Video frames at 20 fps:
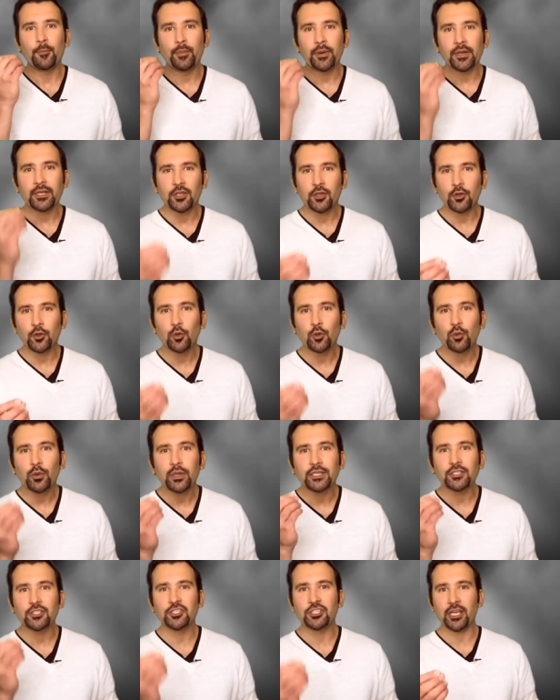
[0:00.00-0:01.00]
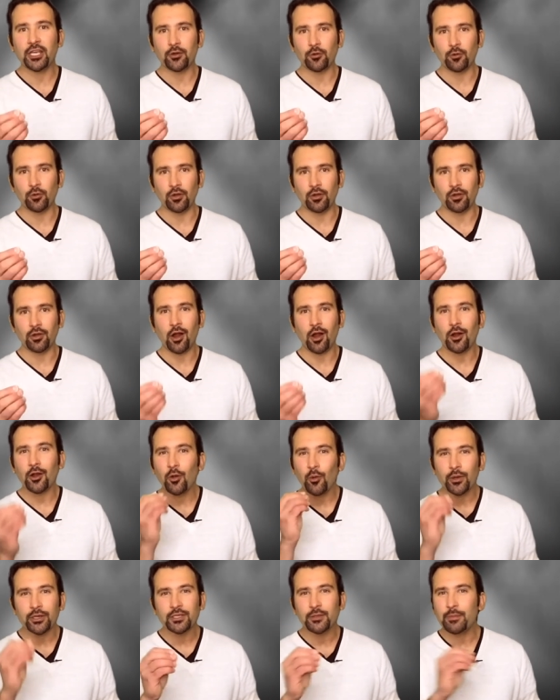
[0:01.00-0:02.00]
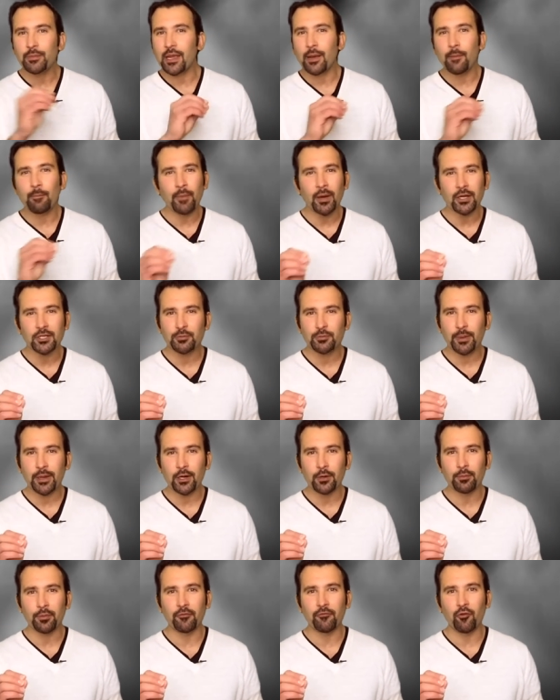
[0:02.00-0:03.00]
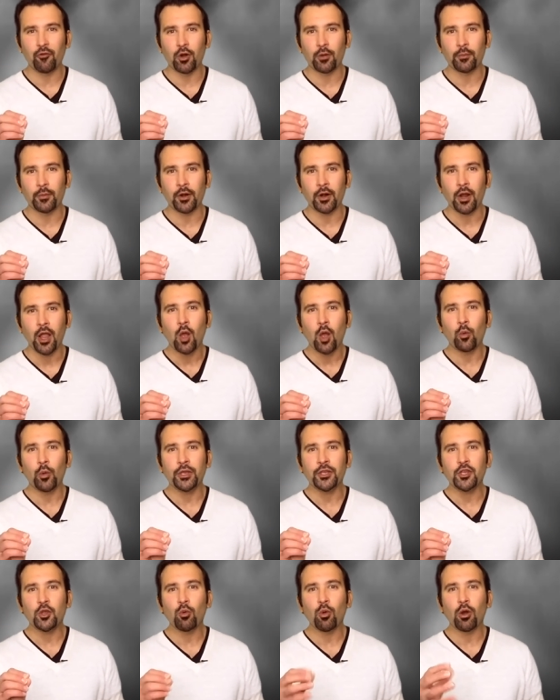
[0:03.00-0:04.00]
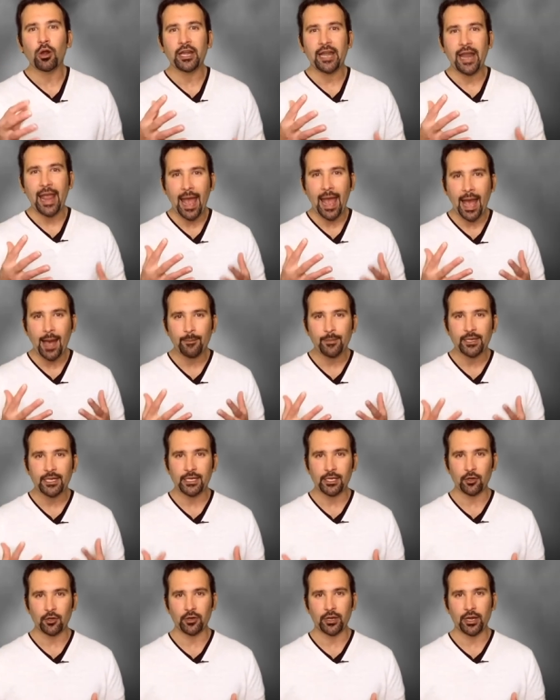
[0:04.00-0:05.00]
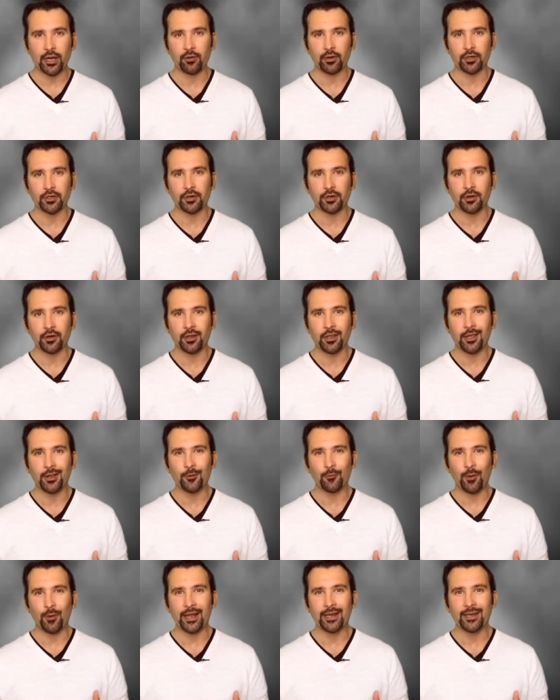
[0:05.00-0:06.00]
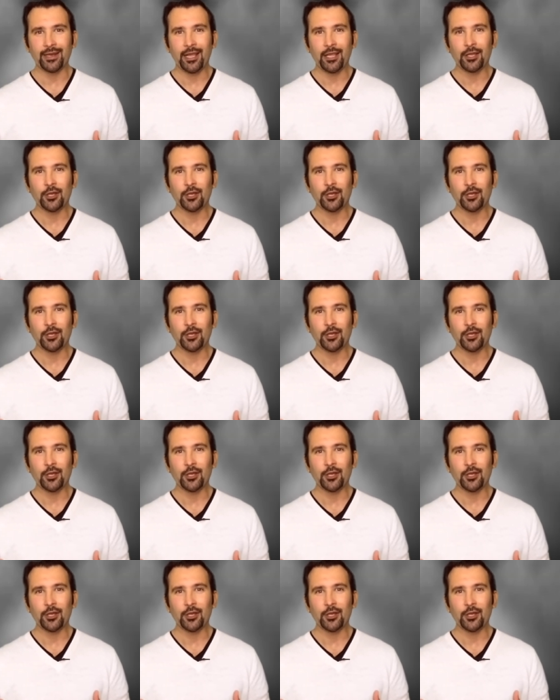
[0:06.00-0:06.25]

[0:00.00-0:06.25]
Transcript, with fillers: but you in general are going to be a much better performer when you are inhabiting your character, right?